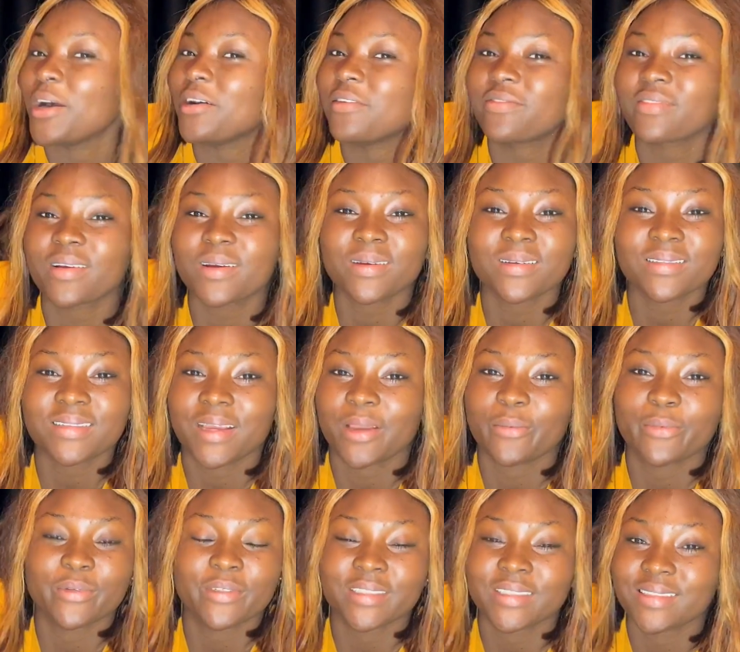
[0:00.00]
of course, I
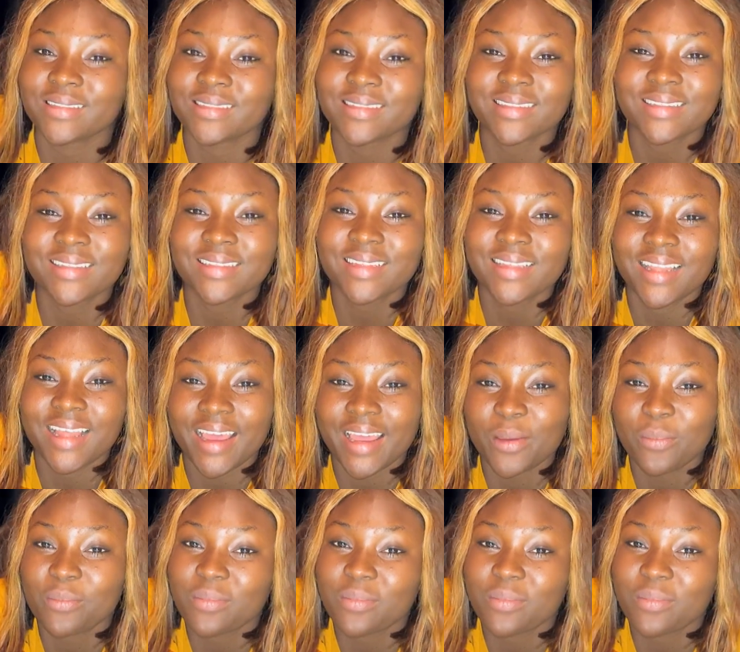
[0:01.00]
wouldn't. Like